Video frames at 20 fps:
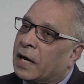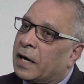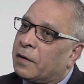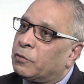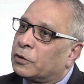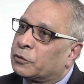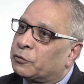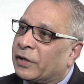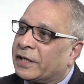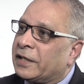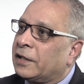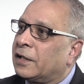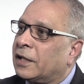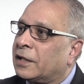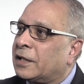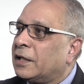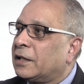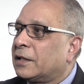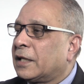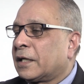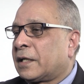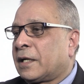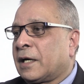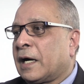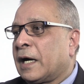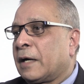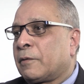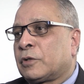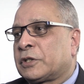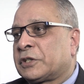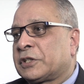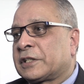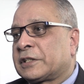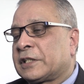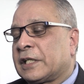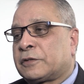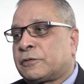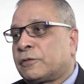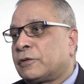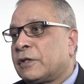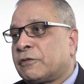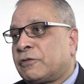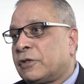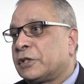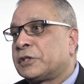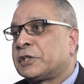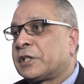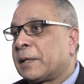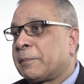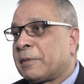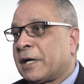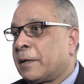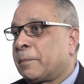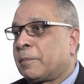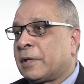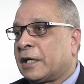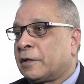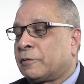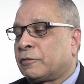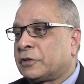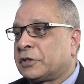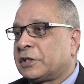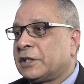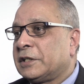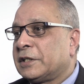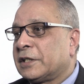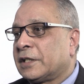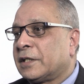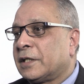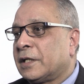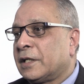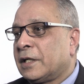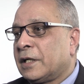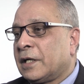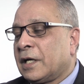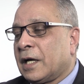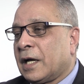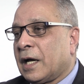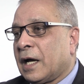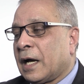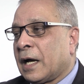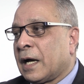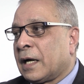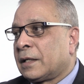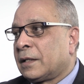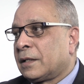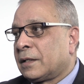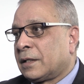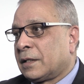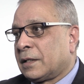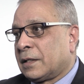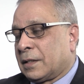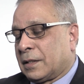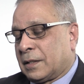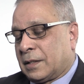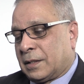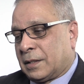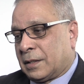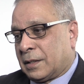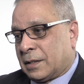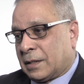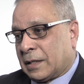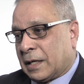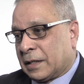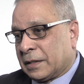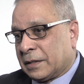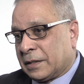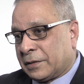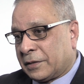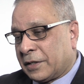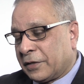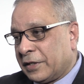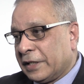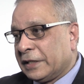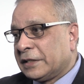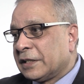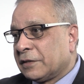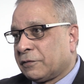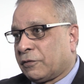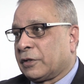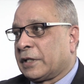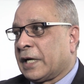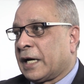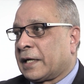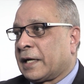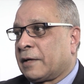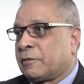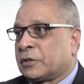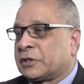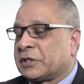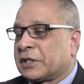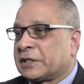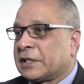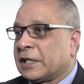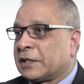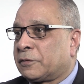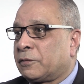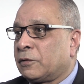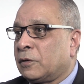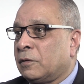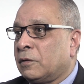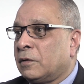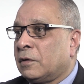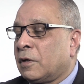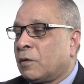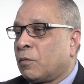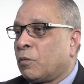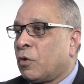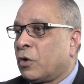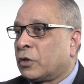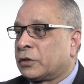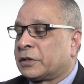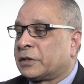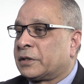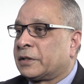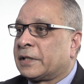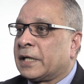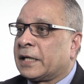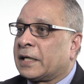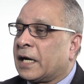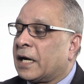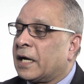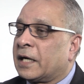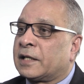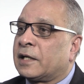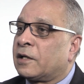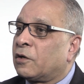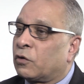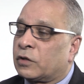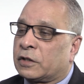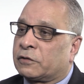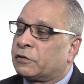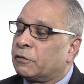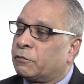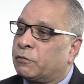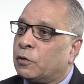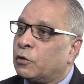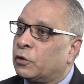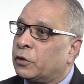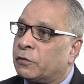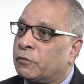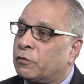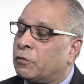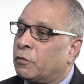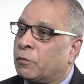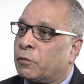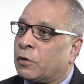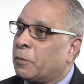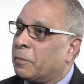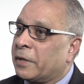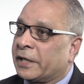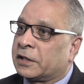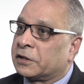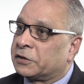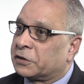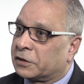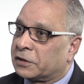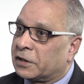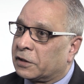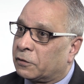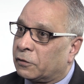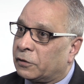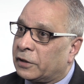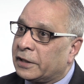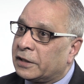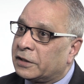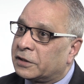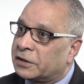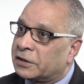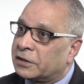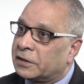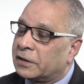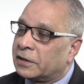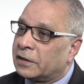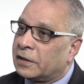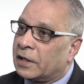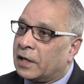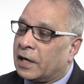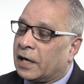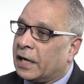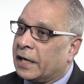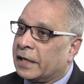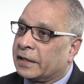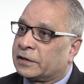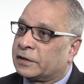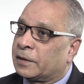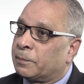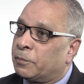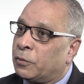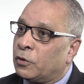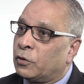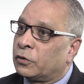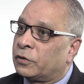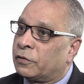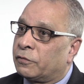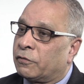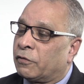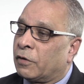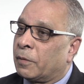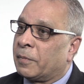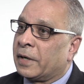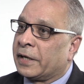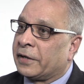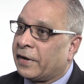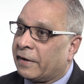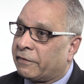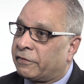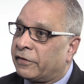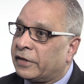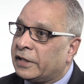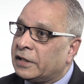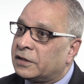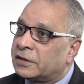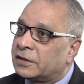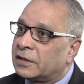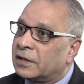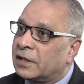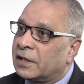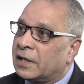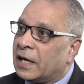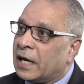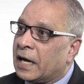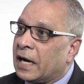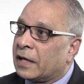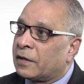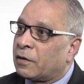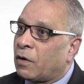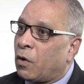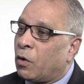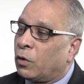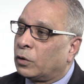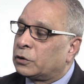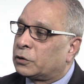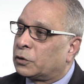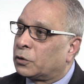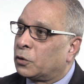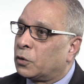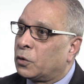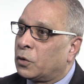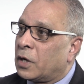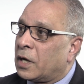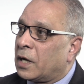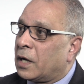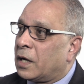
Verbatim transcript: I was very lucky that I was successful the first time I applied for C E S R, and the reason for that I was successful was that I had a lot of support from my consultant colleagues, I had support from my referees, and also